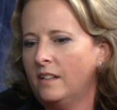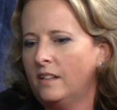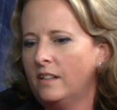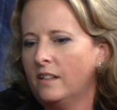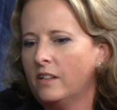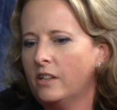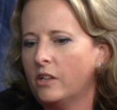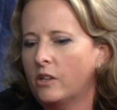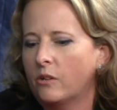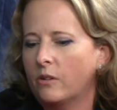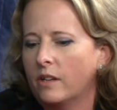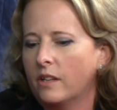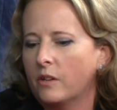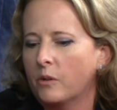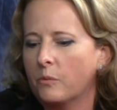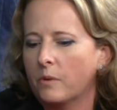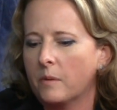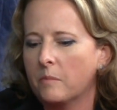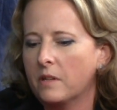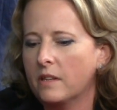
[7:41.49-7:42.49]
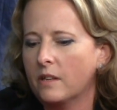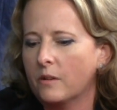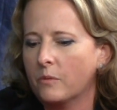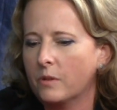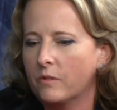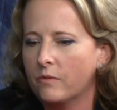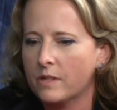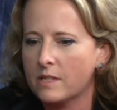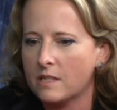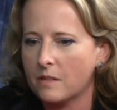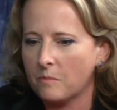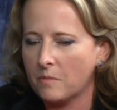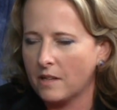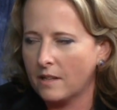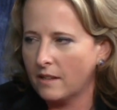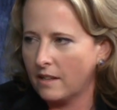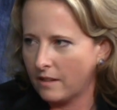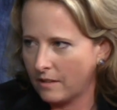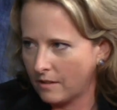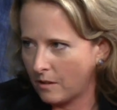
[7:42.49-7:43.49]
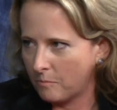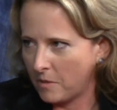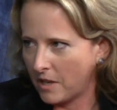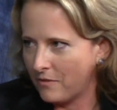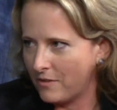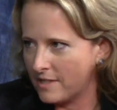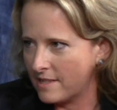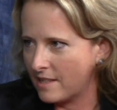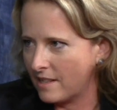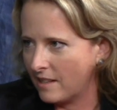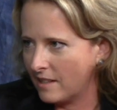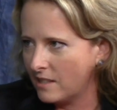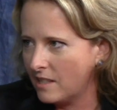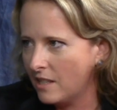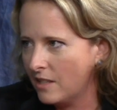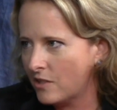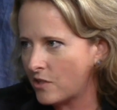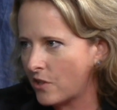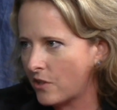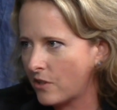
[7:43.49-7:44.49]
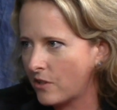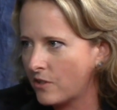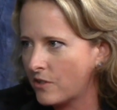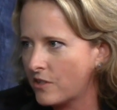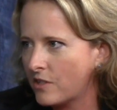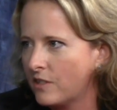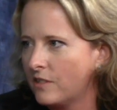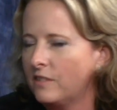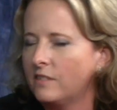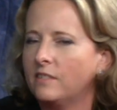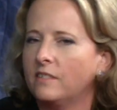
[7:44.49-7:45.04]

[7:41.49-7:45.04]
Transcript: you know, in the women that would visit me, like my visiting teachers.